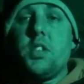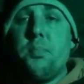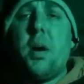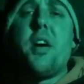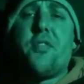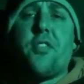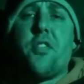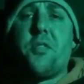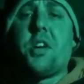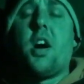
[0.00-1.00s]
bird
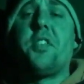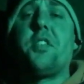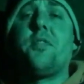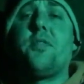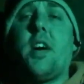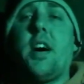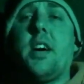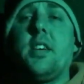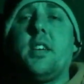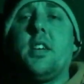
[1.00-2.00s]
food kind
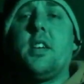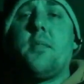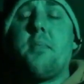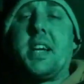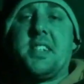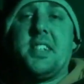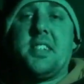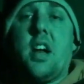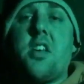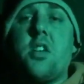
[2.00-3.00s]
of
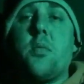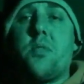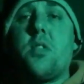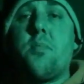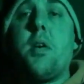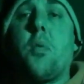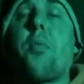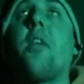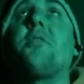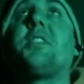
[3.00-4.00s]
mixes, like your milk
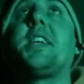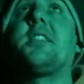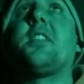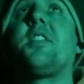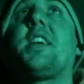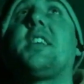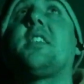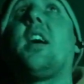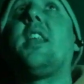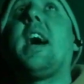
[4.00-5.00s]
proteins and things
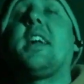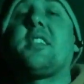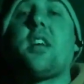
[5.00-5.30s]
like that.